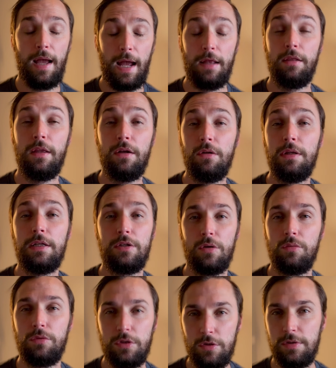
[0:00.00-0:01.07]
I literally
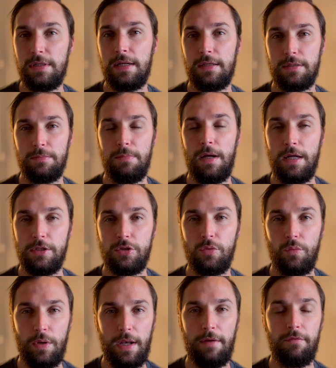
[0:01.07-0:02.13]
don't use it as much
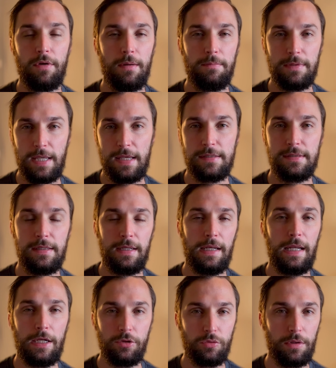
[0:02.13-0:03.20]
whenever I'm testing an
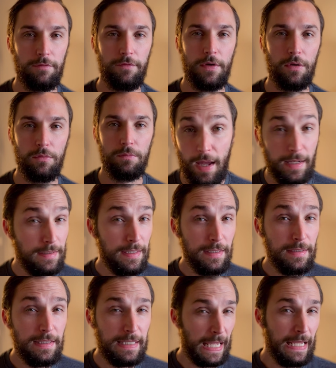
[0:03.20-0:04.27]
Android phone. I
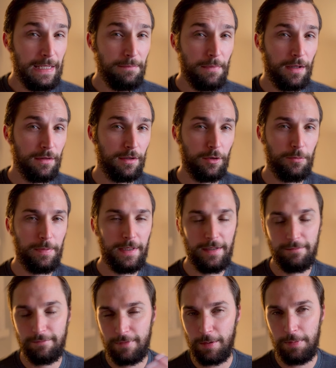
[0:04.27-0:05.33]
did game a little
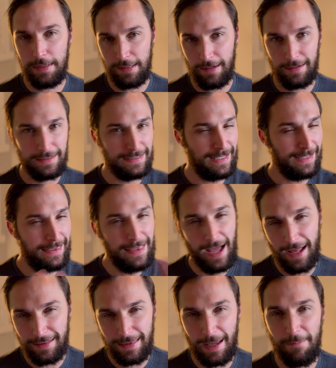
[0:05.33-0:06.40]
bit, to be honest,
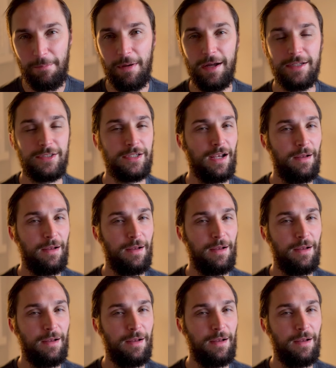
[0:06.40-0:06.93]
not that much.